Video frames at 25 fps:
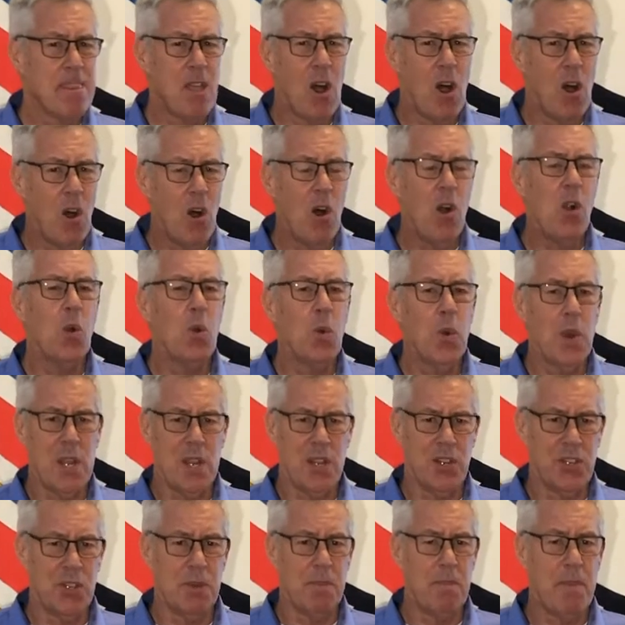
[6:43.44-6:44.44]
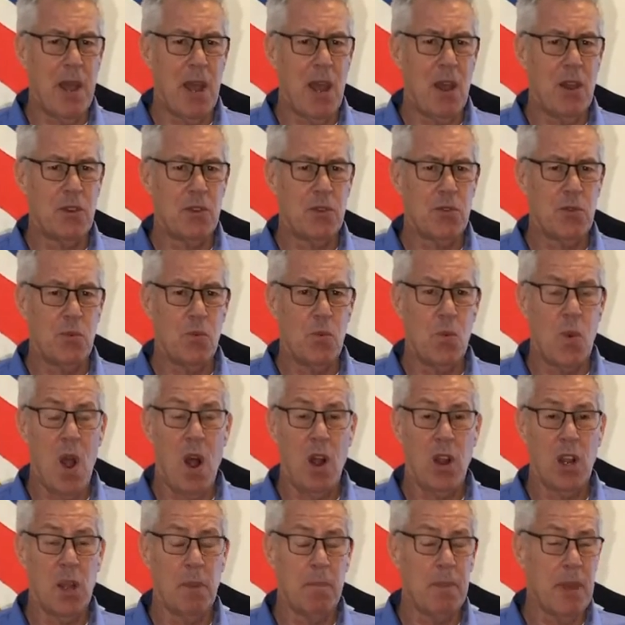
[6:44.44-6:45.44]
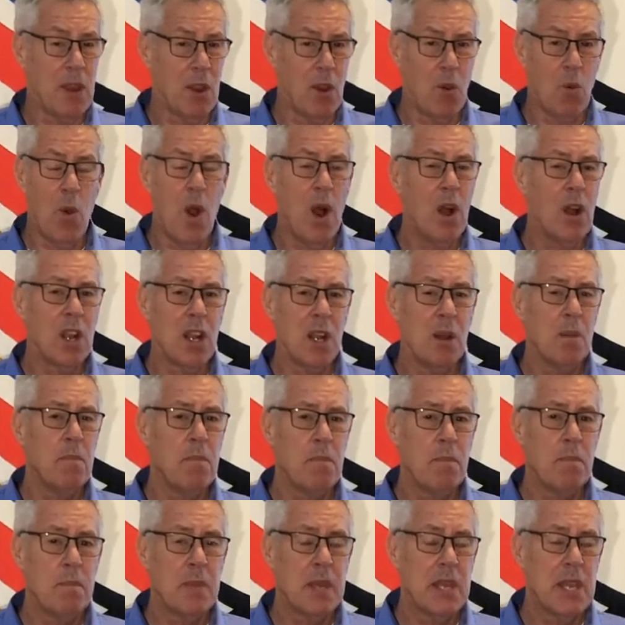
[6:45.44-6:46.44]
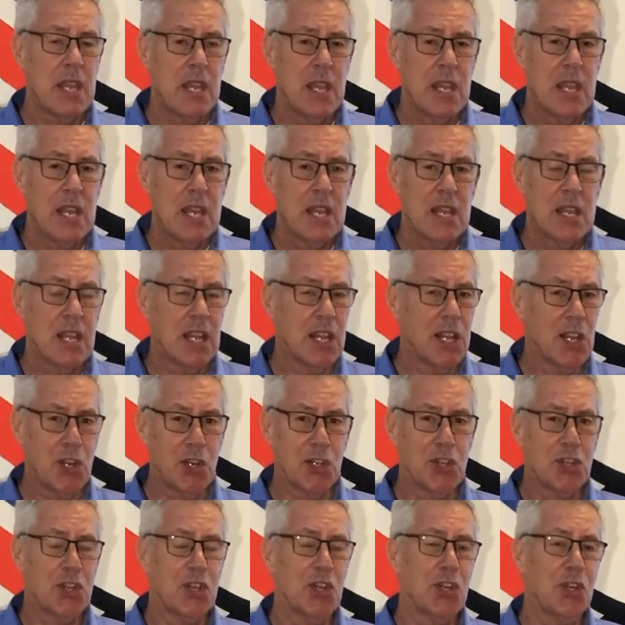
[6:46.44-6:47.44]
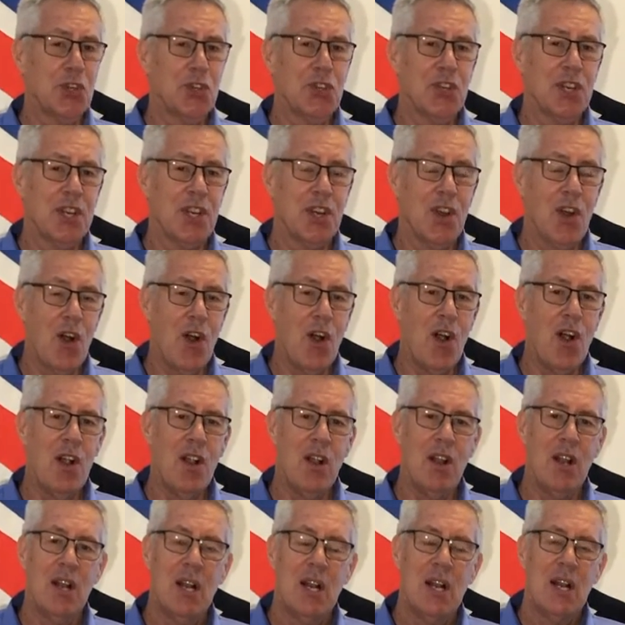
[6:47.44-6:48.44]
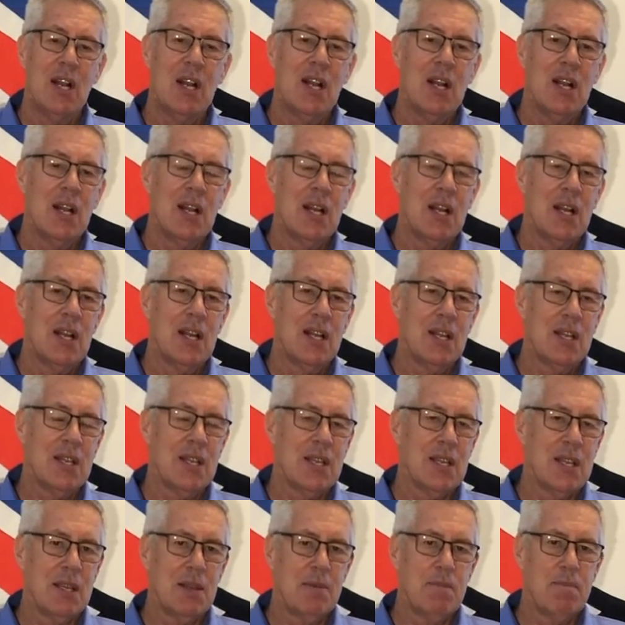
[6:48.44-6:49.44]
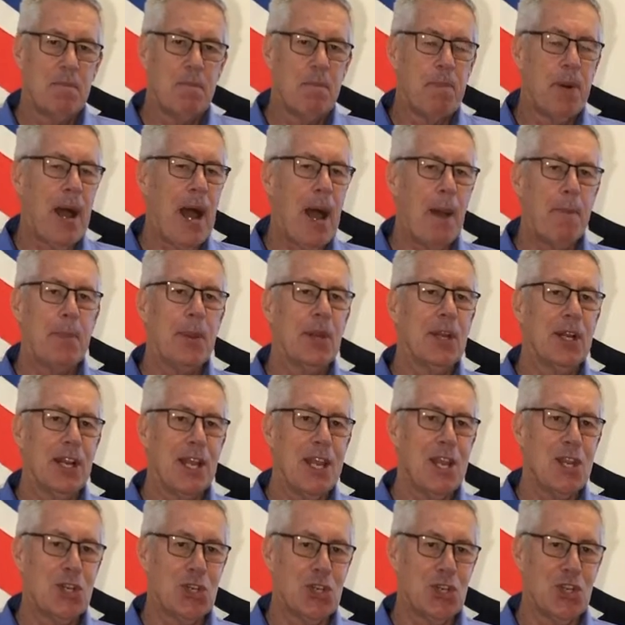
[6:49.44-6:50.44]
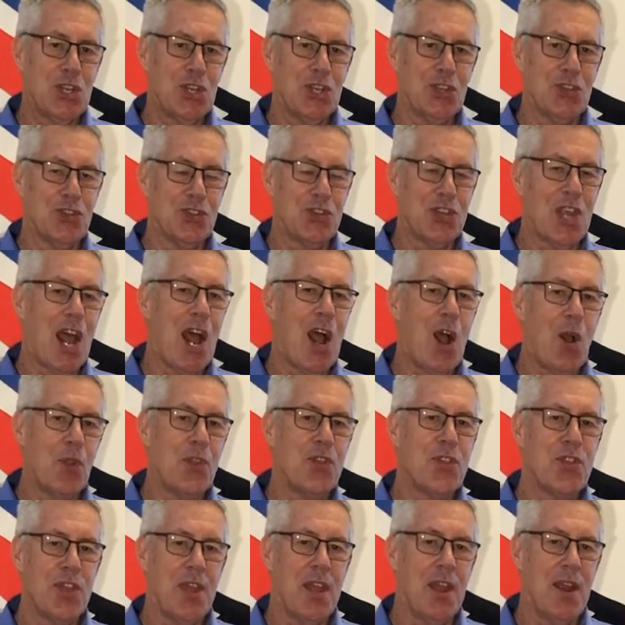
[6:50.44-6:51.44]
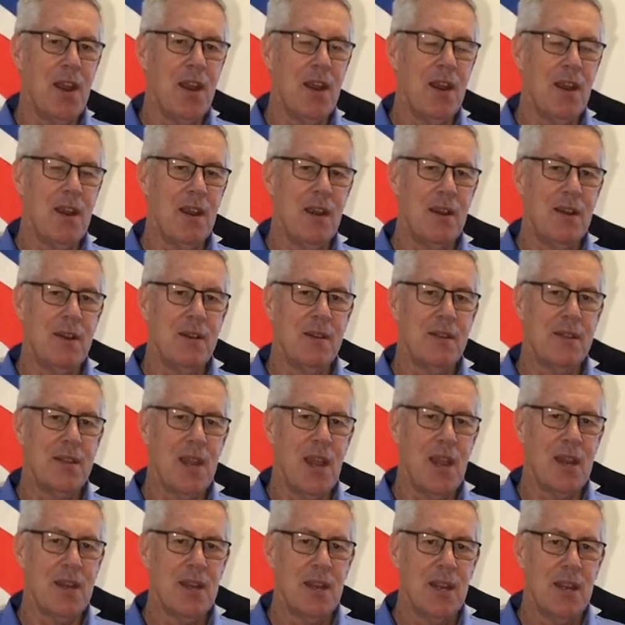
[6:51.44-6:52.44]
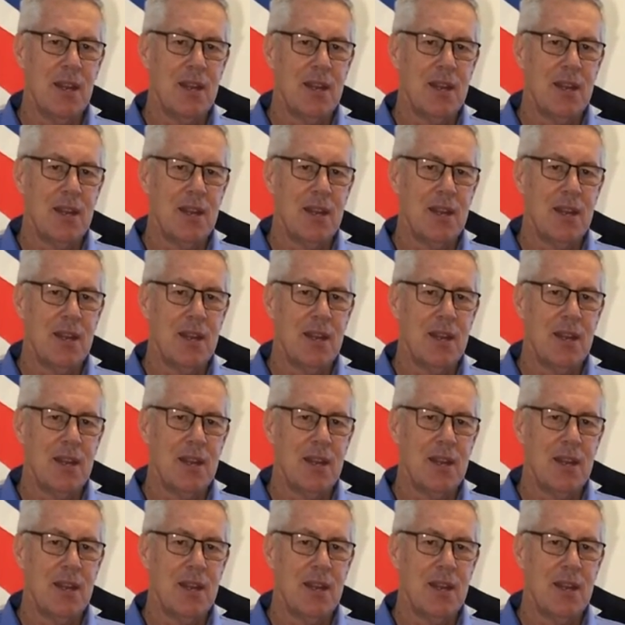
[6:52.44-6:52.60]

always about welcome the little children, all the populations out there that